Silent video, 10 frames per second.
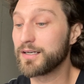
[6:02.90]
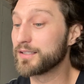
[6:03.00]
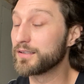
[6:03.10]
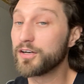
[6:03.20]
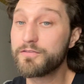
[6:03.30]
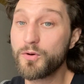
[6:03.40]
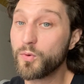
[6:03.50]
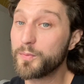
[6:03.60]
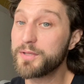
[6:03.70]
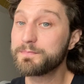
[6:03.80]
I loved the
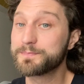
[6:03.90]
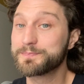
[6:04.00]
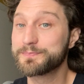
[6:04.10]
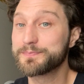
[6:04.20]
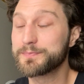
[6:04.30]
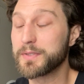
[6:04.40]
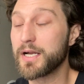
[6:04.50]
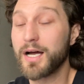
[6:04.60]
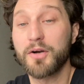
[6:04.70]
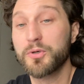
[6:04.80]
woman,
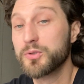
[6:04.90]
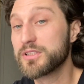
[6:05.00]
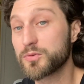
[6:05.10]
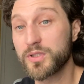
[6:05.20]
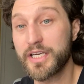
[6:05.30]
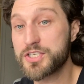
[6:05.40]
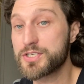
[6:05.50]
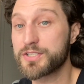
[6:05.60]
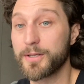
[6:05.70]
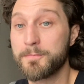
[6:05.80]
but I ruined the
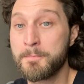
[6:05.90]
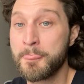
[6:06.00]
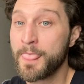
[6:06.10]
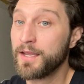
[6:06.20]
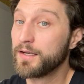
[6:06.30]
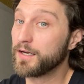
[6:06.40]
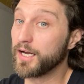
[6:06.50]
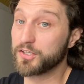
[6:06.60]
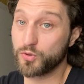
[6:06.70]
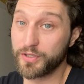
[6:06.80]
relationship.
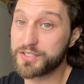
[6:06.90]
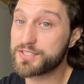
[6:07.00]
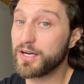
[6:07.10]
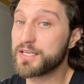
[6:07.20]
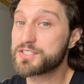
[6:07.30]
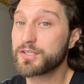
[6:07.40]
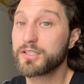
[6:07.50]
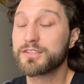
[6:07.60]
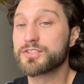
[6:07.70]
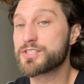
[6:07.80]
I criticized
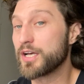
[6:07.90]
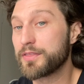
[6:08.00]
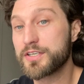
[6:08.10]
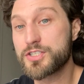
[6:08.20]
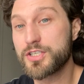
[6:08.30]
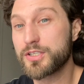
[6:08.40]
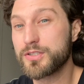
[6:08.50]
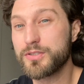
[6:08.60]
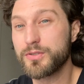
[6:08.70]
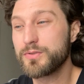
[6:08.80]
her. There's nothing she
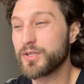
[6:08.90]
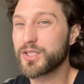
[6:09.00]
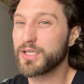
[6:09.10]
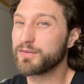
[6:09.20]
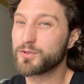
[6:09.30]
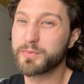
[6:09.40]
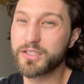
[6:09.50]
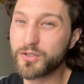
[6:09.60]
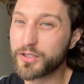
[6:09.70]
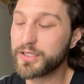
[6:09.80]
could do that could ever be
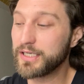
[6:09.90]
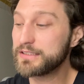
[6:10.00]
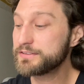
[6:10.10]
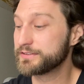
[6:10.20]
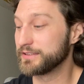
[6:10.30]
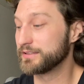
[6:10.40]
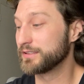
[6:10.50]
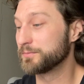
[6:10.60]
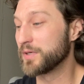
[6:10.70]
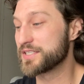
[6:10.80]
good enough.
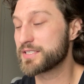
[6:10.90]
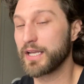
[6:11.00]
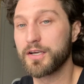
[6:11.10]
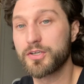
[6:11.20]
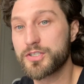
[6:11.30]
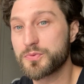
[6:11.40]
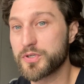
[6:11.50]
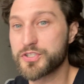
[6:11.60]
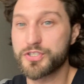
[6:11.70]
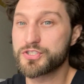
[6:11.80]
And my standards
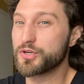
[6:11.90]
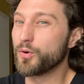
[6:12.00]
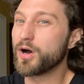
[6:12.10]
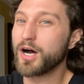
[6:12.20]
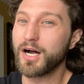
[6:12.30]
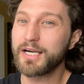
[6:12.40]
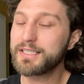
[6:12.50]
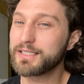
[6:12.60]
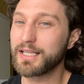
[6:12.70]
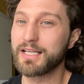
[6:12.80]
were just so high.
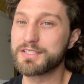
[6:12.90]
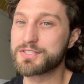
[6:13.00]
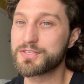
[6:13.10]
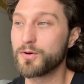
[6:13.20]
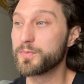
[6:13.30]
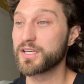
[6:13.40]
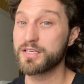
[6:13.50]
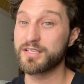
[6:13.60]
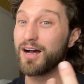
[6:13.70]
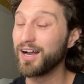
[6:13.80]
And so,
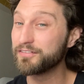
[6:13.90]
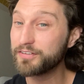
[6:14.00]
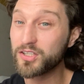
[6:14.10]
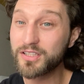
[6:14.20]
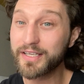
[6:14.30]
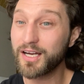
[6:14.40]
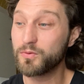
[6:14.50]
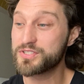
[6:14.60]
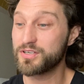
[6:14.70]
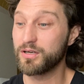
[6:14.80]
because I felt like I
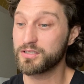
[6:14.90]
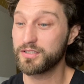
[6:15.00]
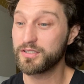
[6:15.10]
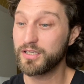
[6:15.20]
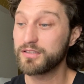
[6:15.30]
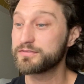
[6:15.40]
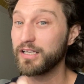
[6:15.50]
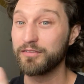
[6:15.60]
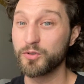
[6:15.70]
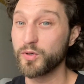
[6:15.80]
was not good enough,
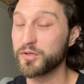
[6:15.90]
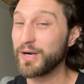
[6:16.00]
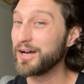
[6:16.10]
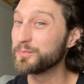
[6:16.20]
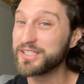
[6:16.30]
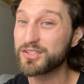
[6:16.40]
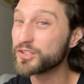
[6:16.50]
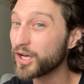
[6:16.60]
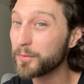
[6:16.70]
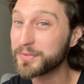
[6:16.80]
everyone around me could
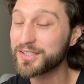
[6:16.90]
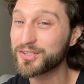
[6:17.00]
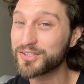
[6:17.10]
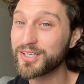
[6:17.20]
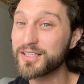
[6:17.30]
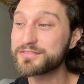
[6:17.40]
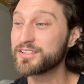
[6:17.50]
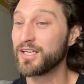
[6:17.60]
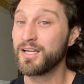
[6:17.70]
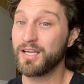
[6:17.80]
not be good enough.
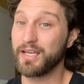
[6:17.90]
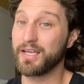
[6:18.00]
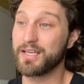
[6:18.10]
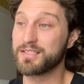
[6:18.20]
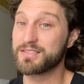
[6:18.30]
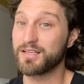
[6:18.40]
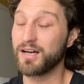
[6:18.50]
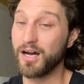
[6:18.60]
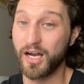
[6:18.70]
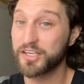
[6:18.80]
And
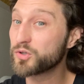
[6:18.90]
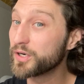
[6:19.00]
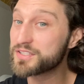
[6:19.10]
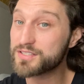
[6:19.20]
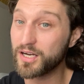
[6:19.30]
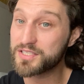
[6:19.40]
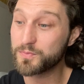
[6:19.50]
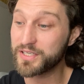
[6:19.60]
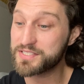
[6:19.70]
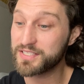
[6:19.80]
I criticized
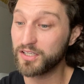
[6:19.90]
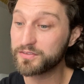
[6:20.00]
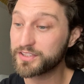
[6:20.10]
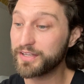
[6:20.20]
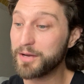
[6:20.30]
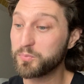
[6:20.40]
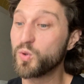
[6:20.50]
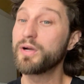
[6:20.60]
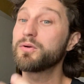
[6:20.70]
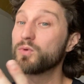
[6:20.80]
myself to that
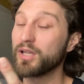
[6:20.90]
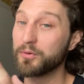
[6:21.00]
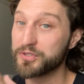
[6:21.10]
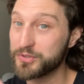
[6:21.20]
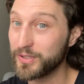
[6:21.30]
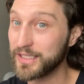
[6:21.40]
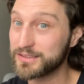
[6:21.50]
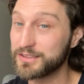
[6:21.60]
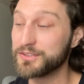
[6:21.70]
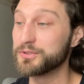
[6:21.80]
point. Well, I would do that
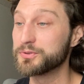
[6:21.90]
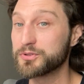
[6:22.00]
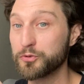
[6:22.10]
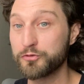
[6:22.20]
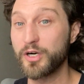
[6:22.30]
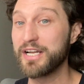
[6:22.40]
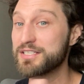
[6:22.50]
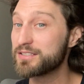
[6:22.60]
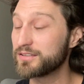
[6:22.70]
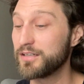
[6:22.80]
to you. So,
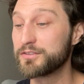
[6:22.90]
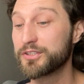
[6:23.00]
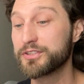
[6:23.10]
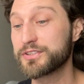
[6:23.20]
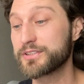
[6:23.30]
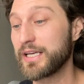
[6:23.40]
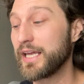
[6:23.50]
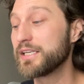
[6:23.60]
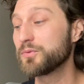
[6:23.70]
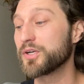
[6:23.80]
friends, lovers,
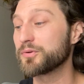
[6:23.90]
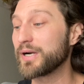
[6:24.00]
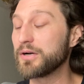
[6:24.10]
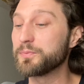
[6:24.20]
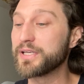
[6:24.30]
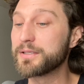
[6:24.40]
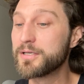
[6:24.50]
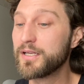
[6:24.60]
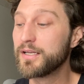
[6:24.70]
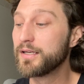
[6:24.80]
anyone around me.
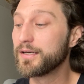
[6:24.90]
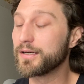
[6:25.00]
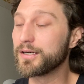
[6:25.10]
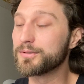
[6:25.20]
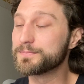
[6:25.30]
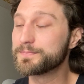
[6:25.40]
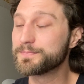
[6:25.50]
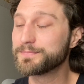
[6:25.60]
Um,